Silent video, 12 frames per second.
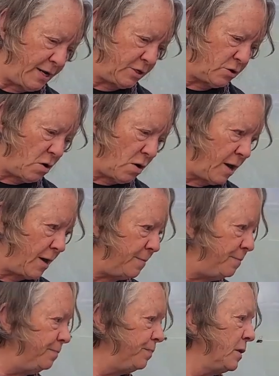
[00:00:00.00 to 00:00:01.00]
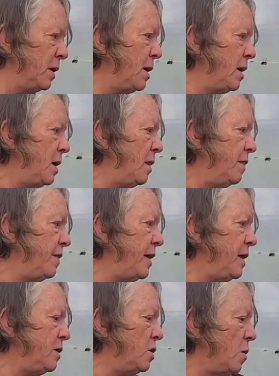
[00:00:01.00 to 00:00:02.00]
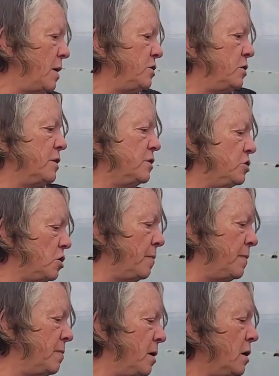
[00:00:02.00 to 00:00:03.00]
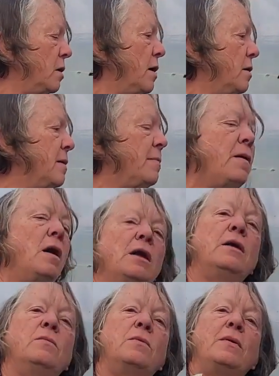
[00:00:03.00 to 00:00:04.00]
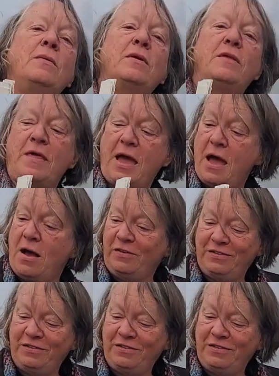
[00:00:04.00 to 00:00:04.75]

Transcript: on the, I took this Sharpie marker out of my pocket when we were in the house.